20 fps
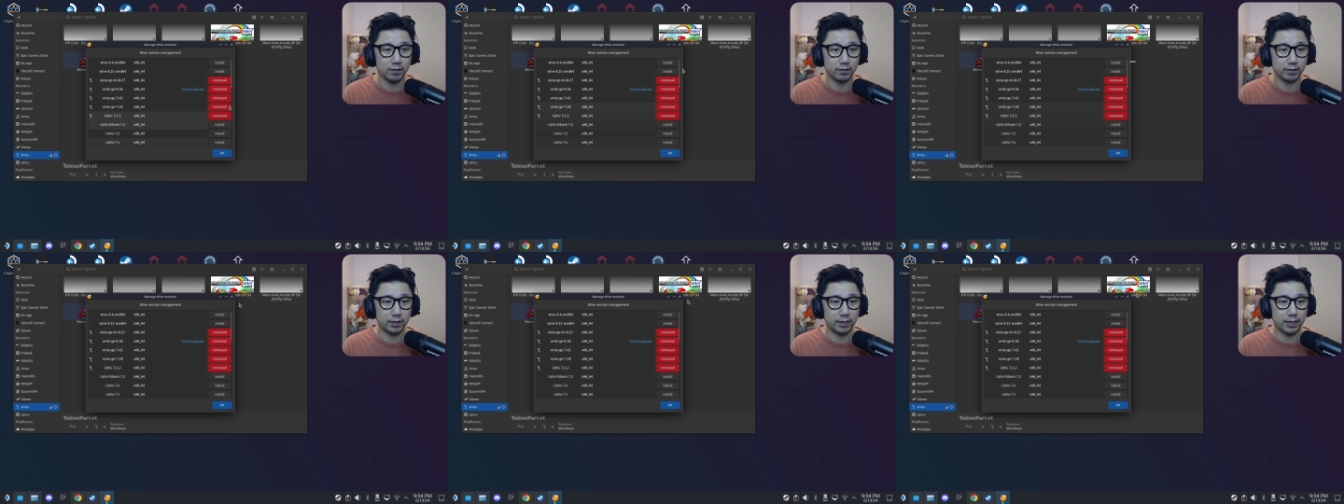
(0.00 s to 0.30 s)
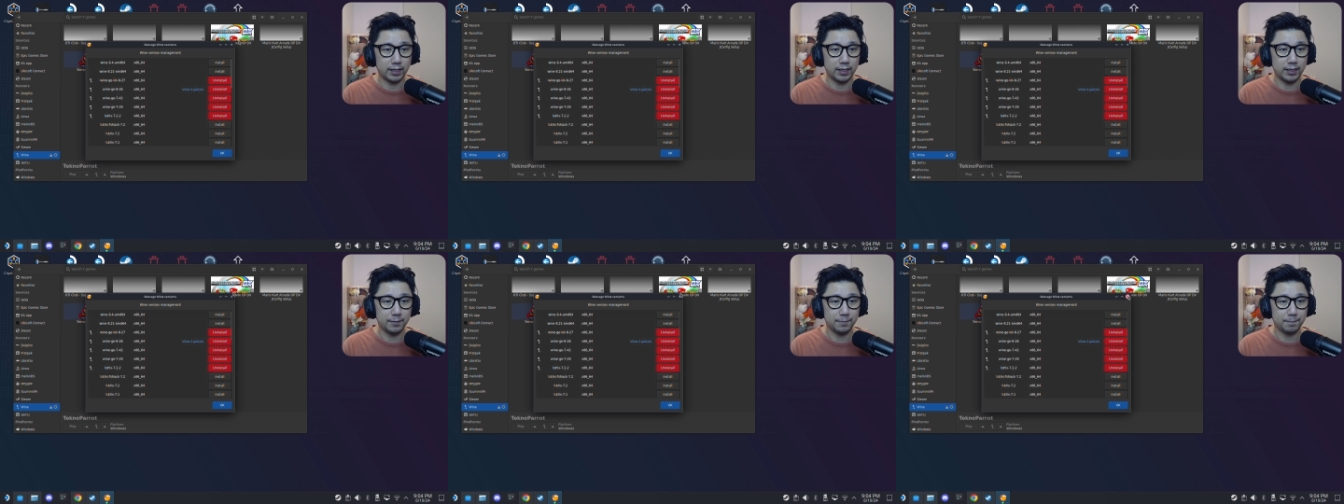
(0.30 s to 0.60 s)

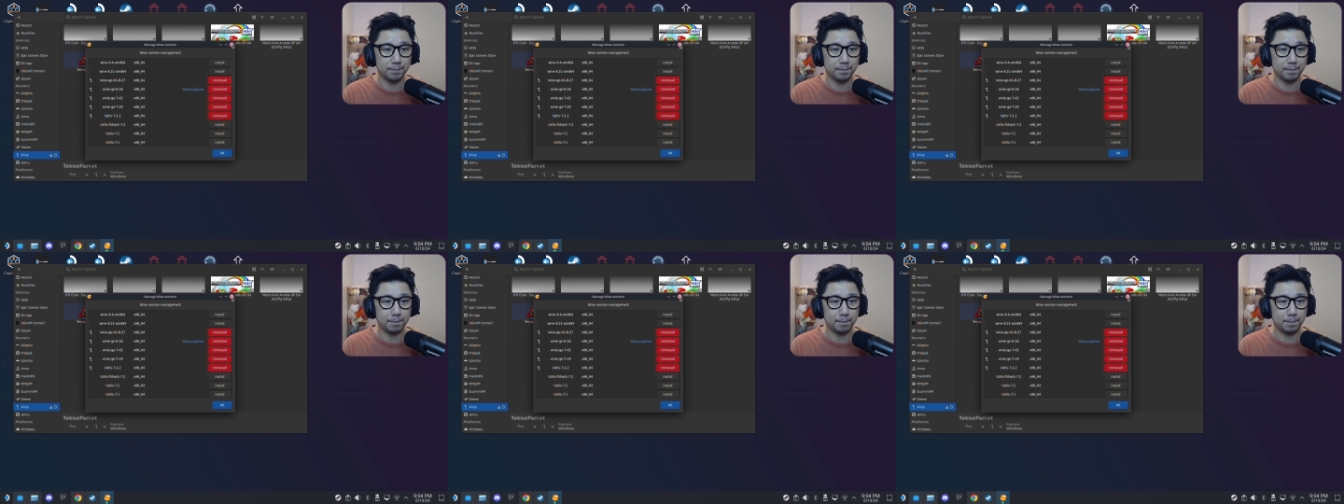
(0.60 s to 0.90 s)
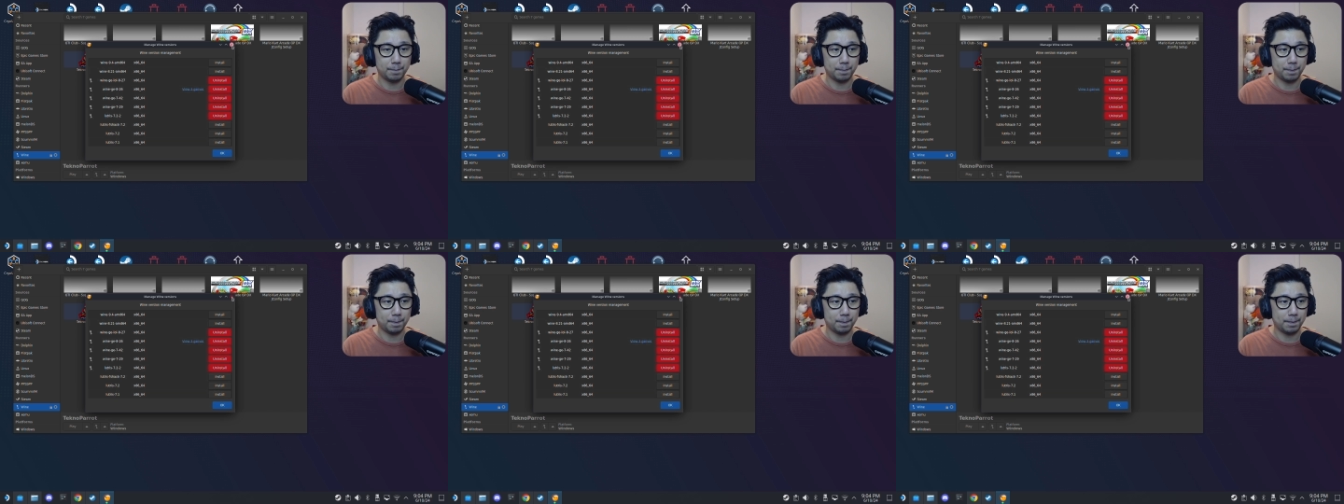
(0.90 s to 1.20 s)
okay
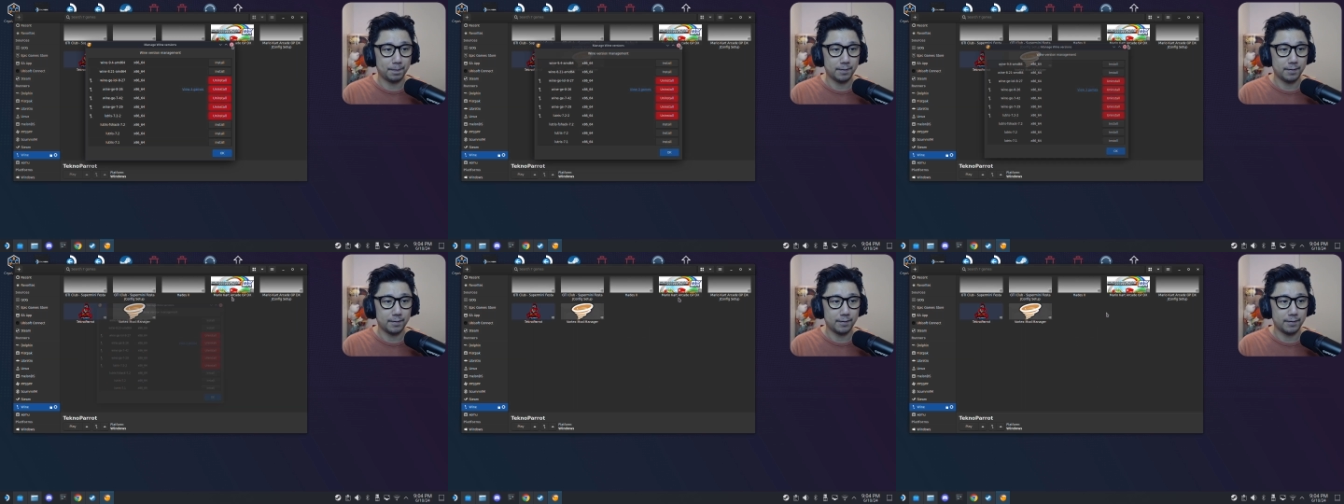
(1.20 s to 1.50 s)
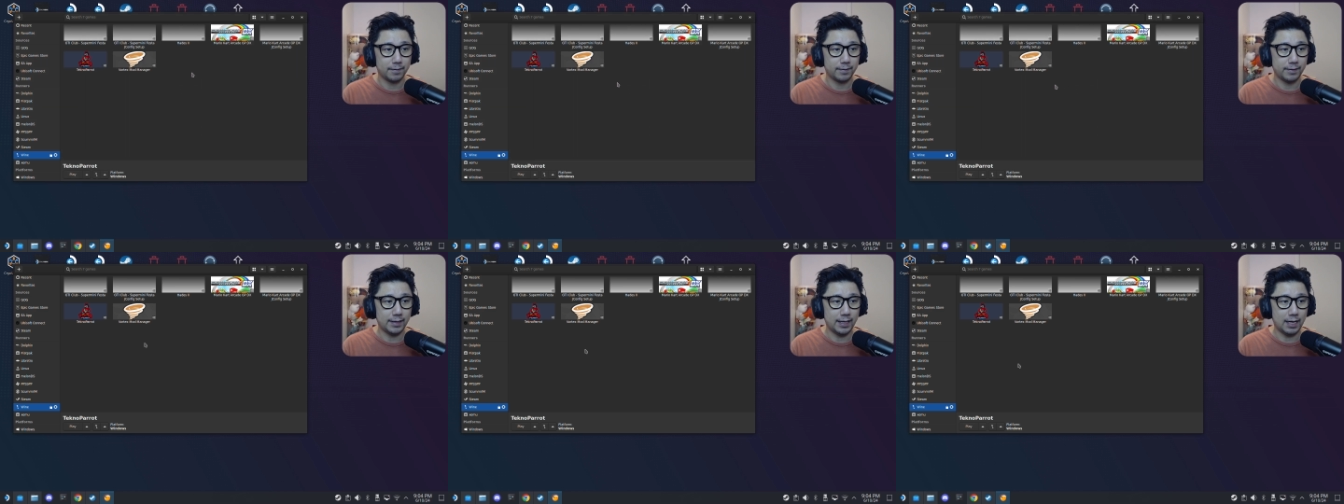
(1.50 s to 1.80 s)

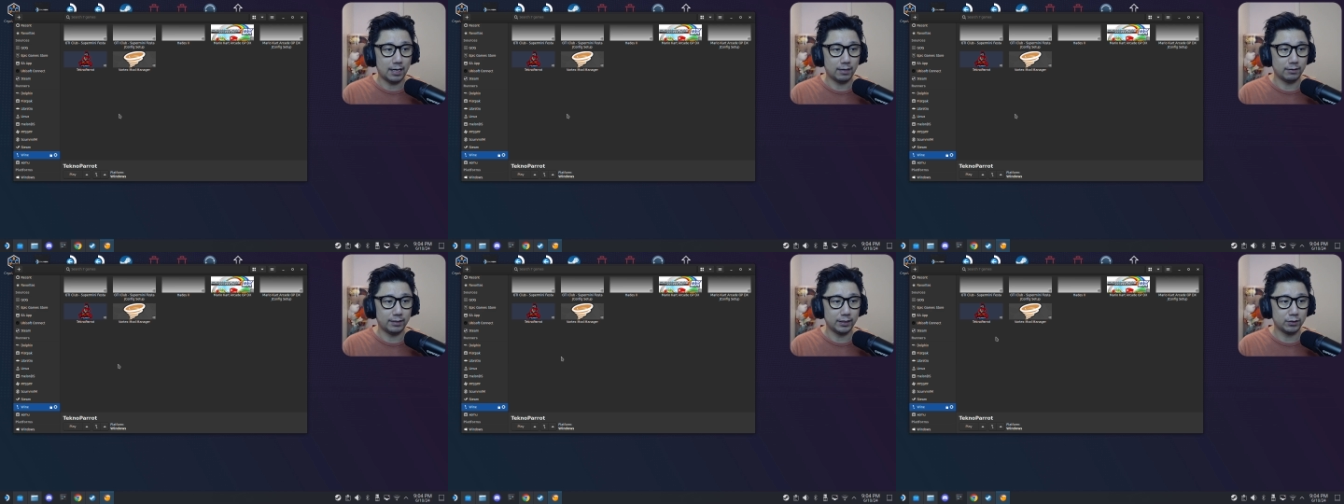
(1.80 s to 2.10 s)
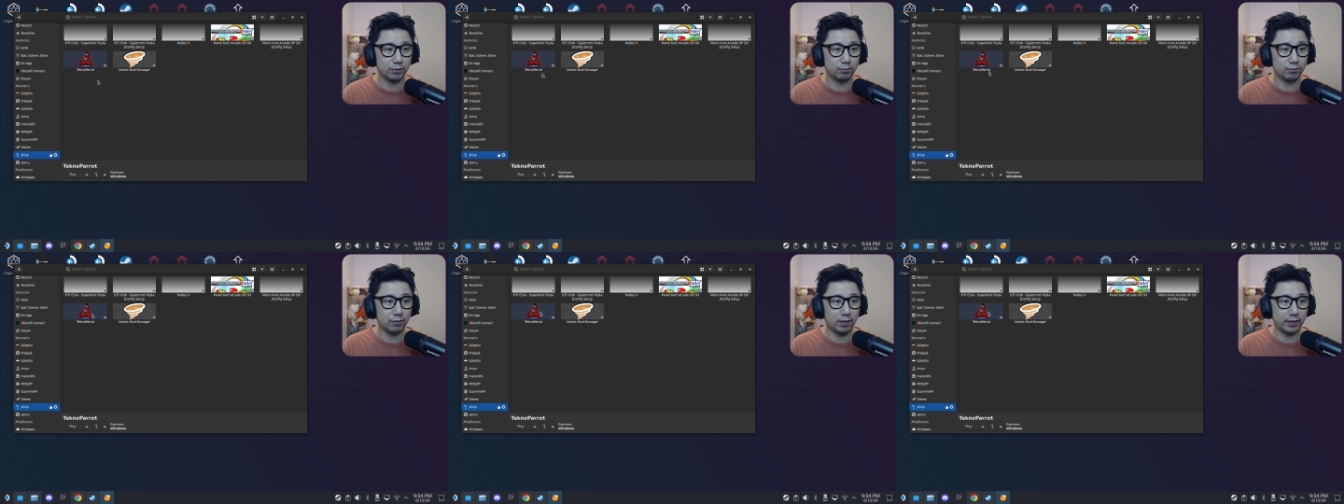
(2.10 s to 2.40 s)
now
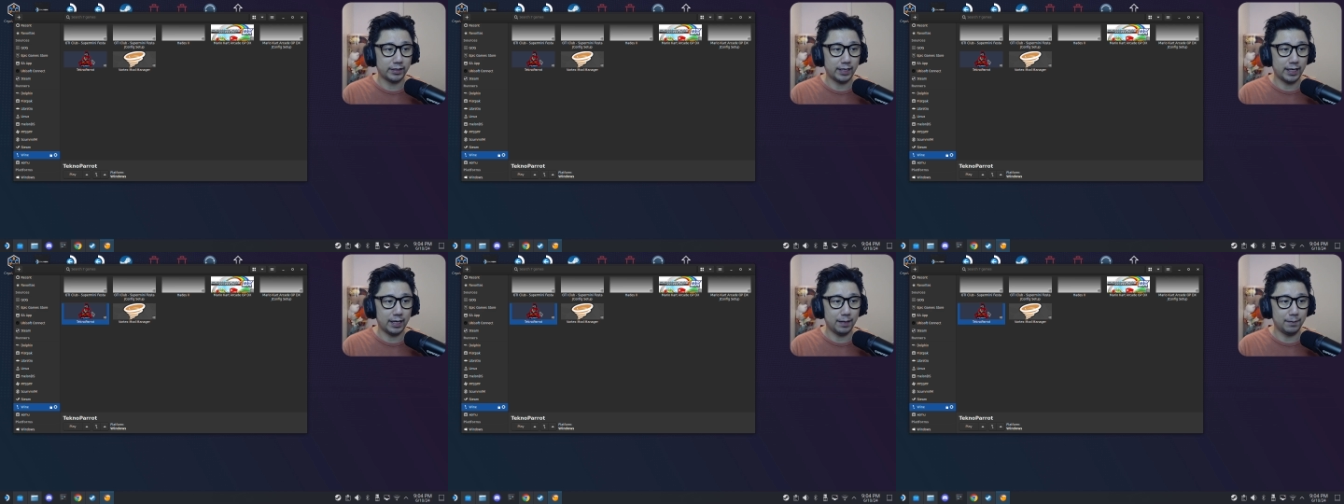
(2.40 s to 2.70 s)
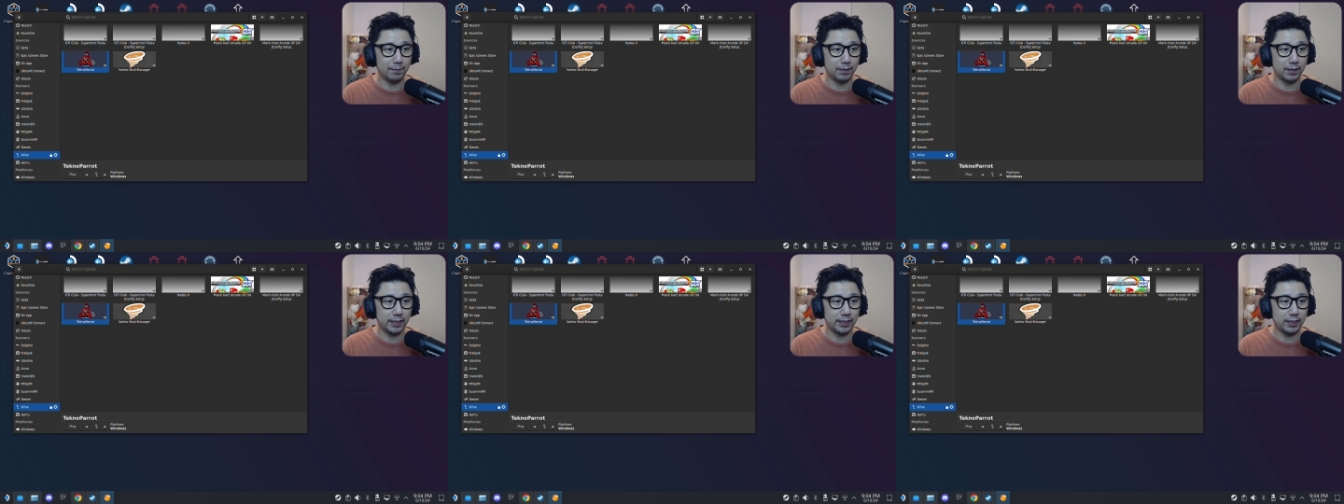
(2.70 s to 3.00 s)
let's run the
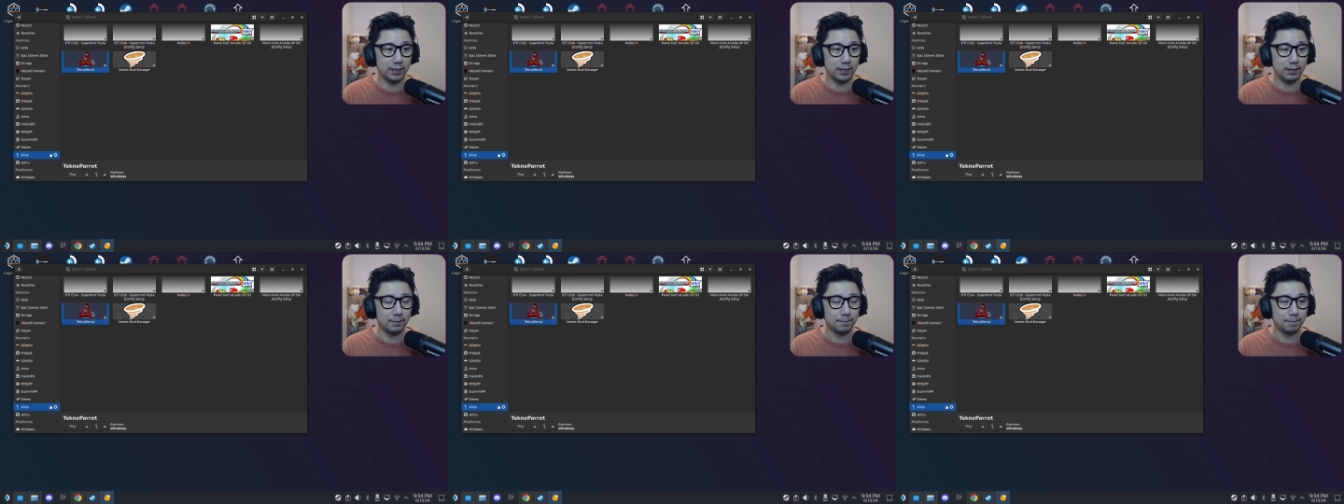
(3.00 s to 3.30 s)
emulator